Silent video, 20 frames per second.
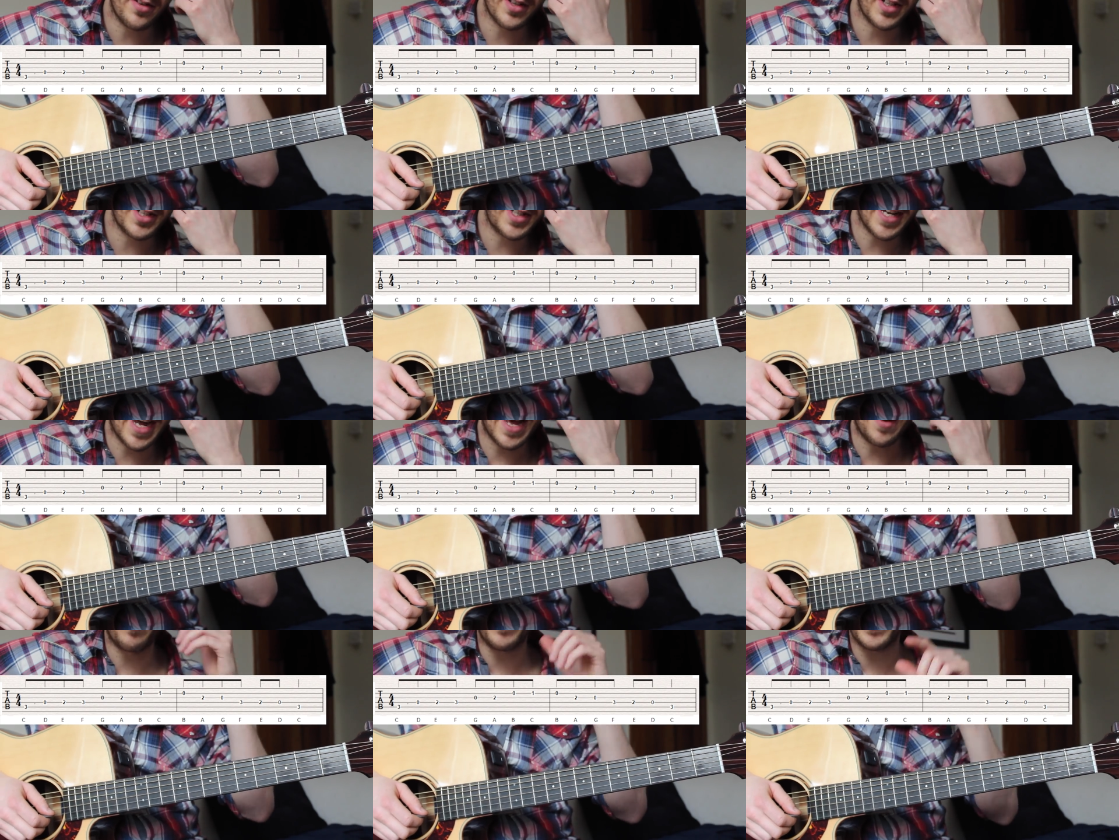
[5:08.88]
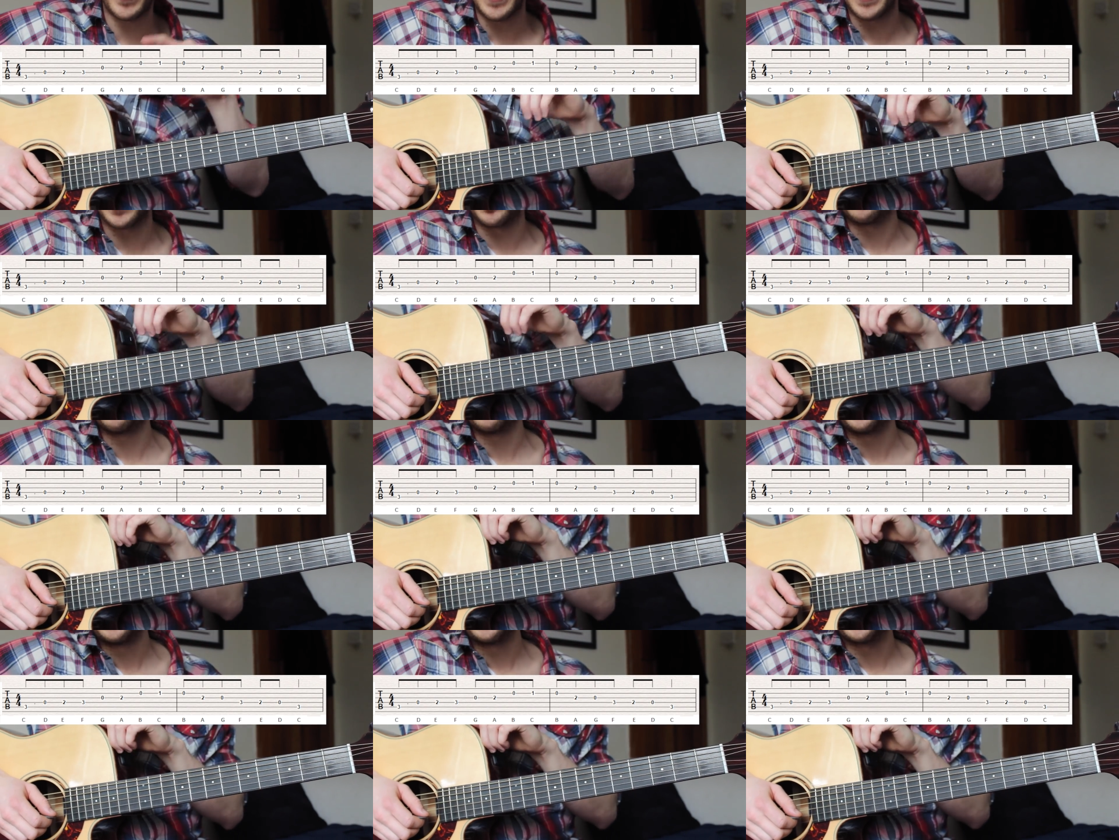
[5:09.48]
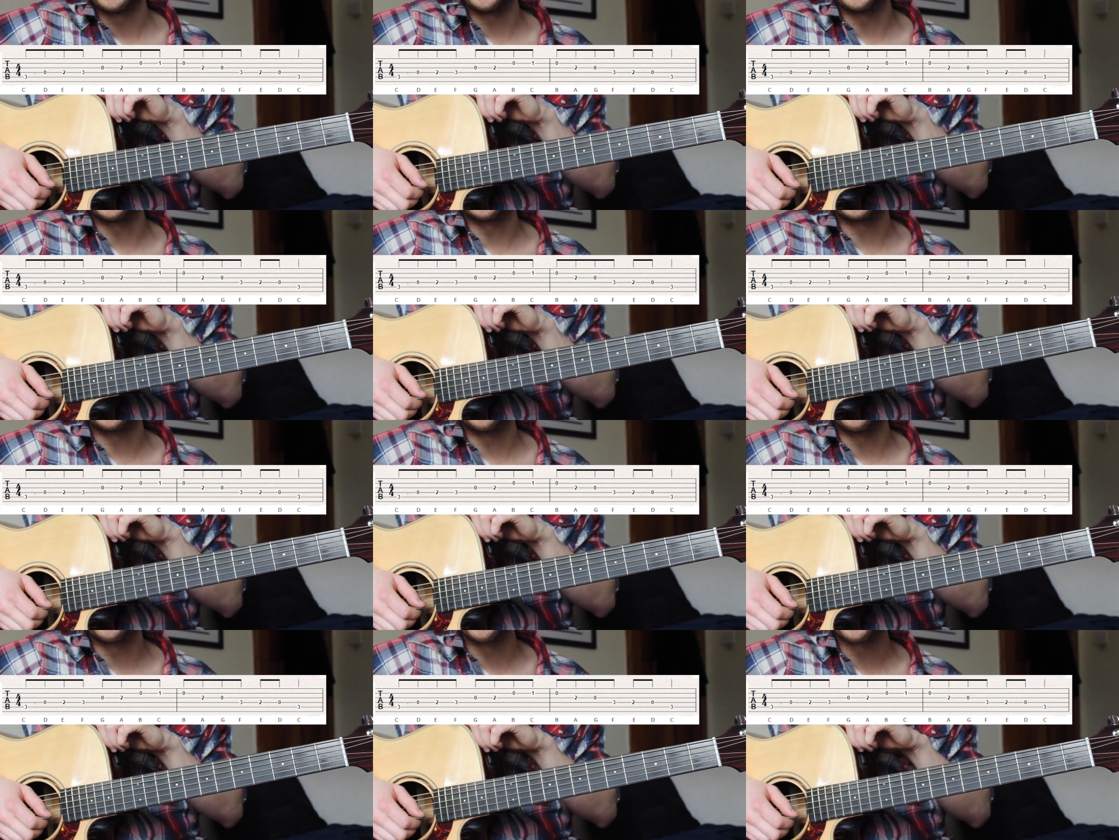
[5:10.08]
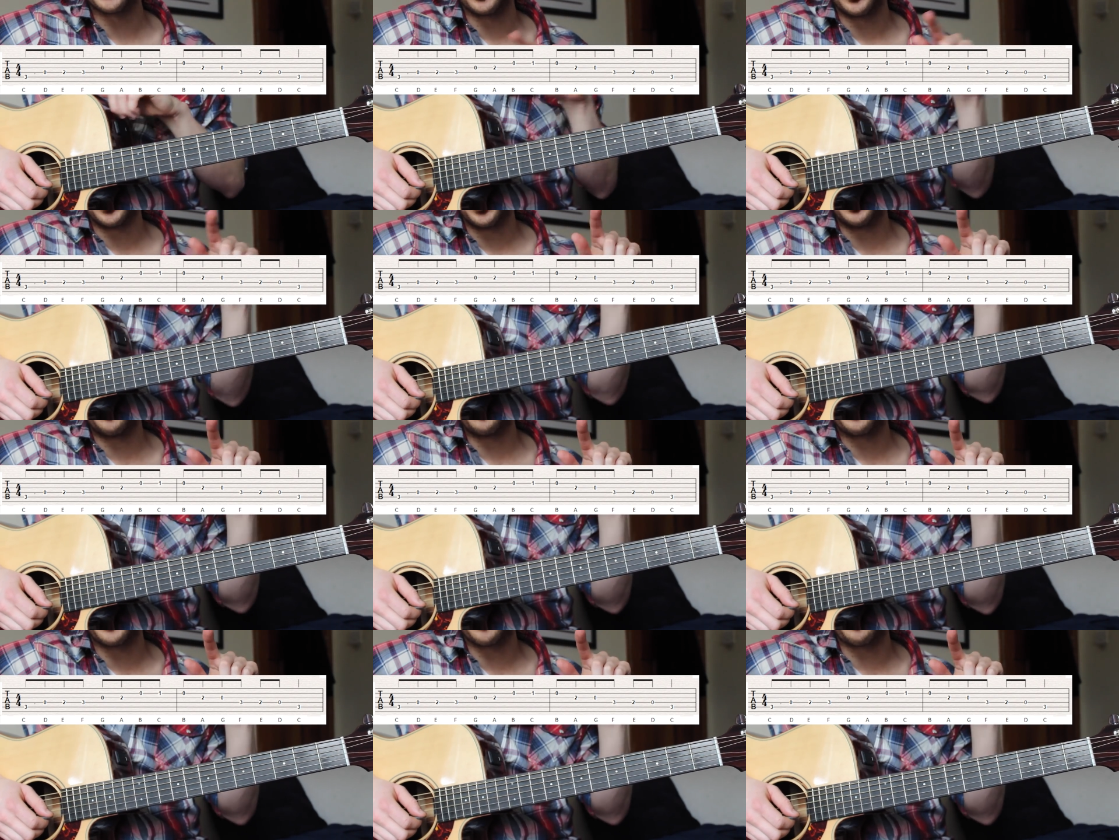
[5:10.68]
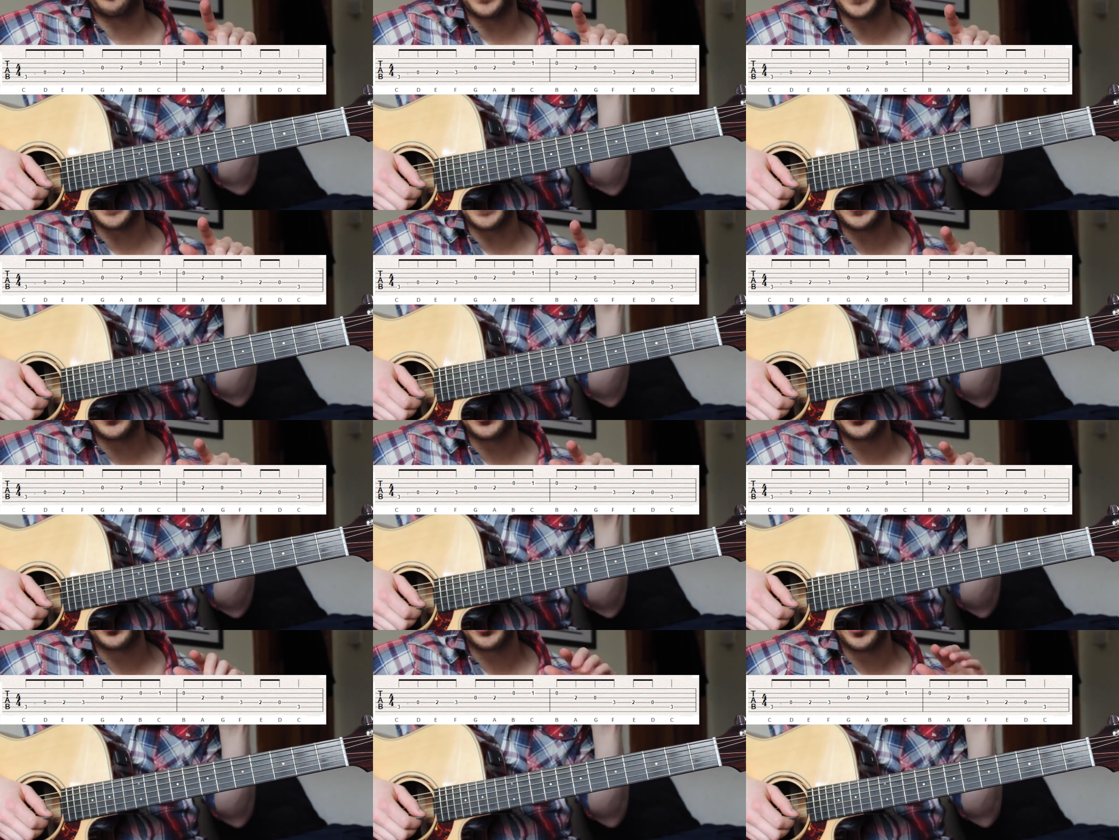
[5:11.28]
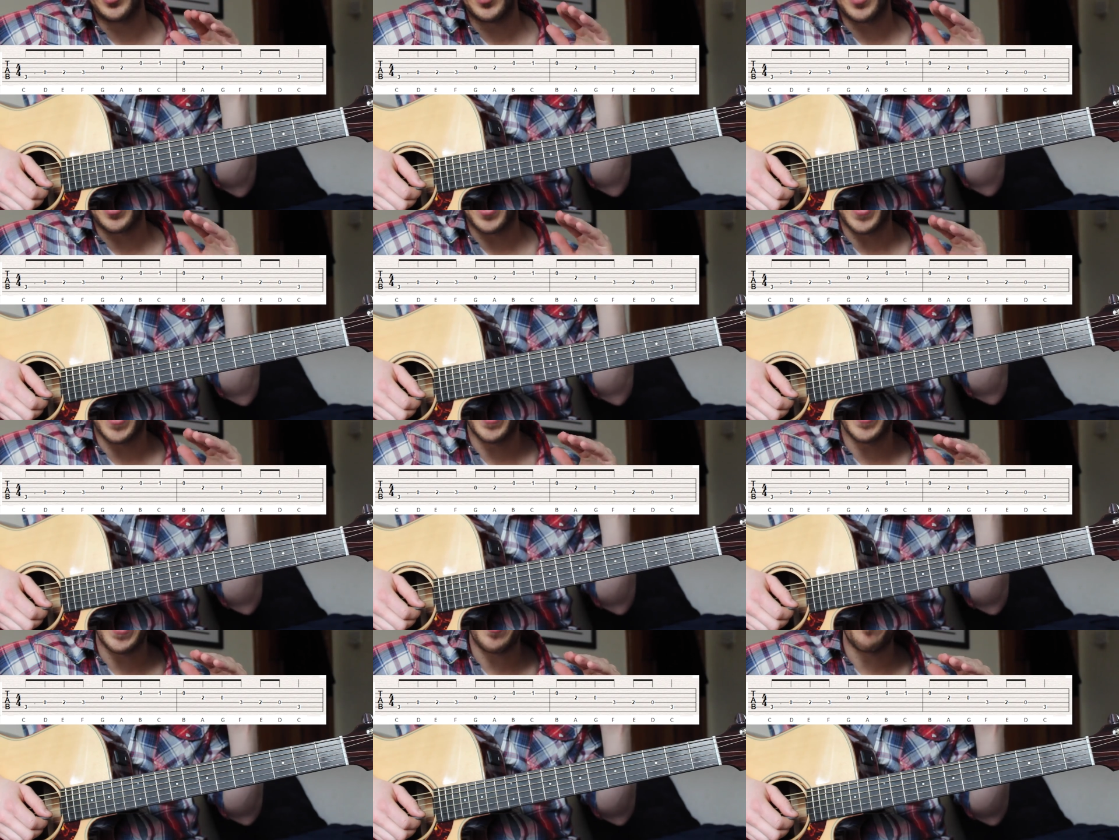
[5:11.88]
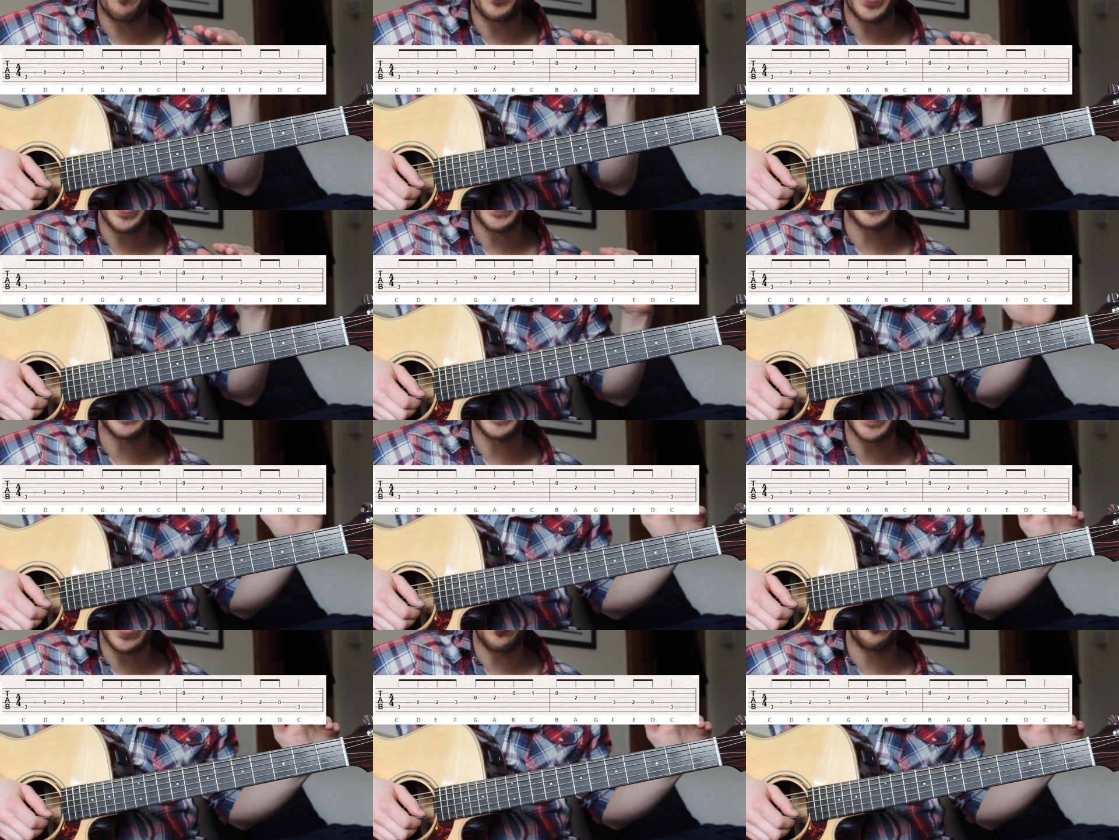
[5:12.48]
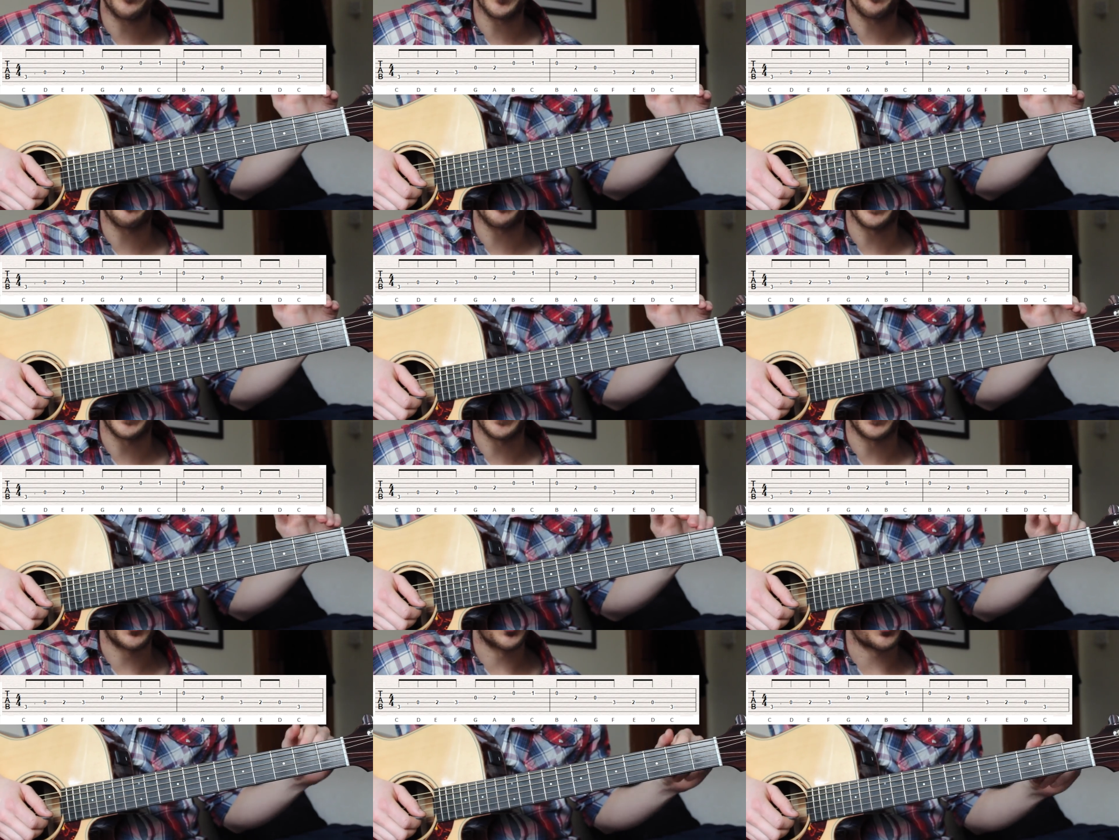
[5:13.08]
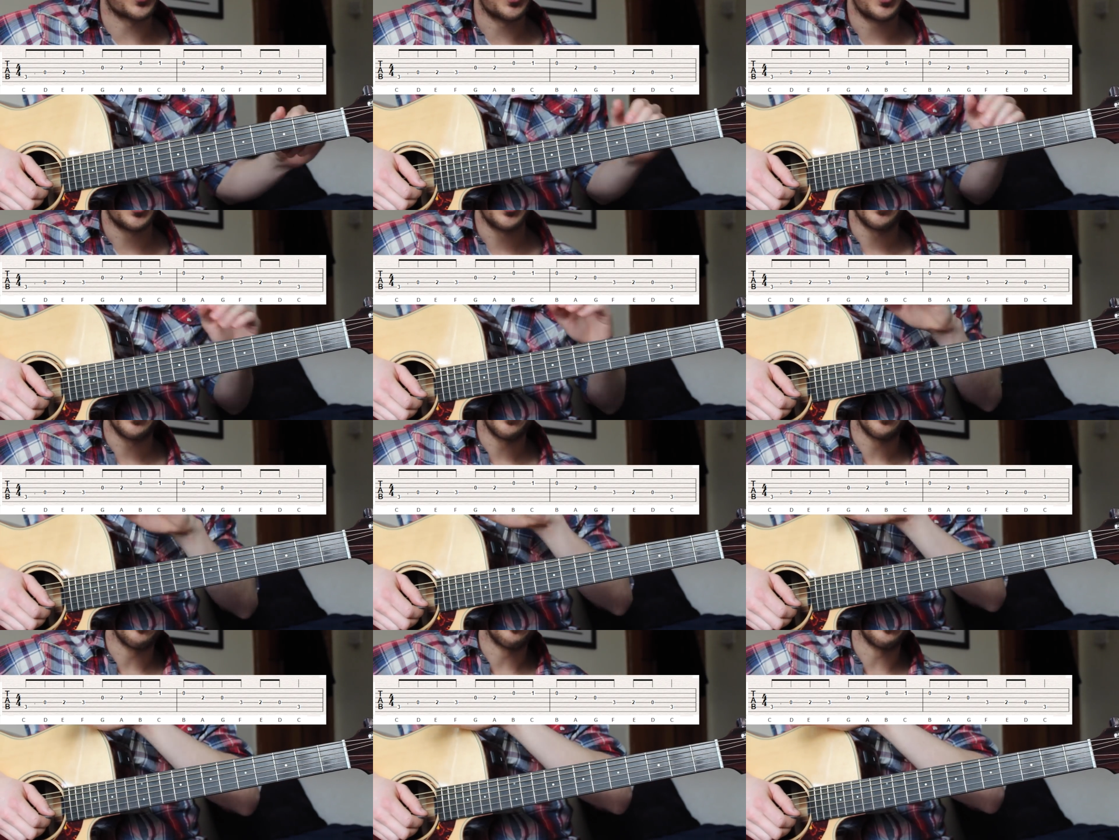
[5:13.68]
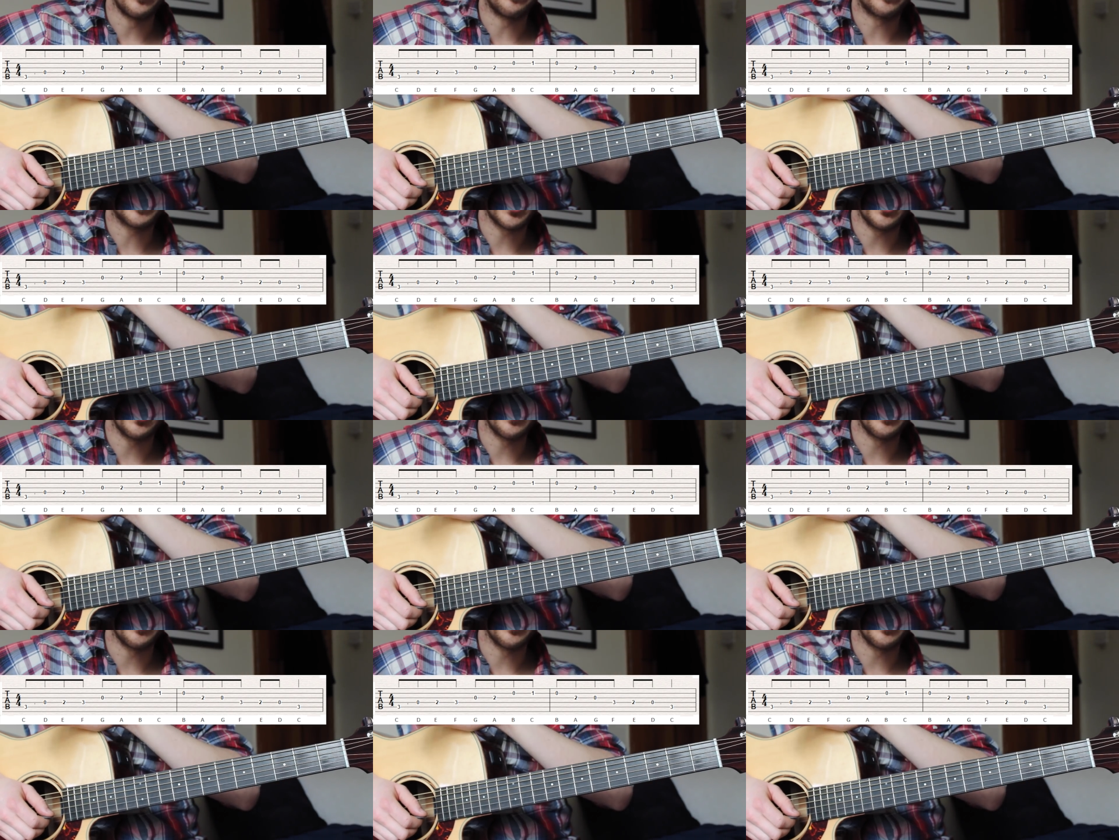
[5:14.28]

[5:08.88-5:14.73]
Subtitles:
No face is visible, so there are no lips to read.